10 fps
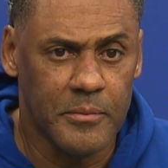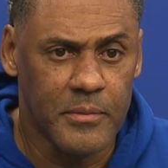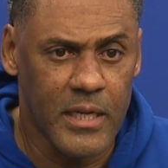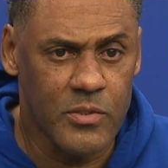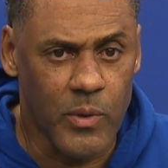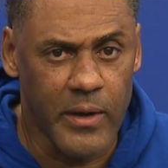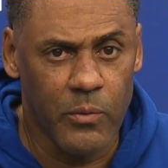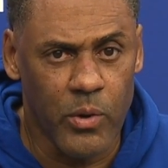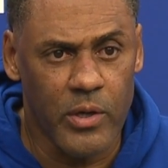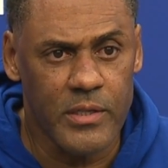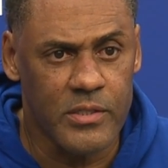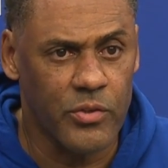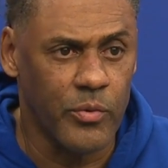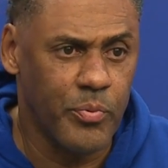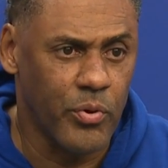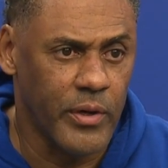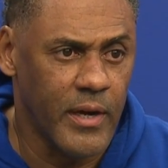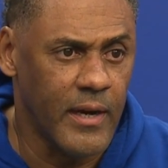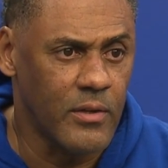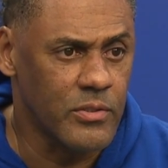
That's why the work is so important now.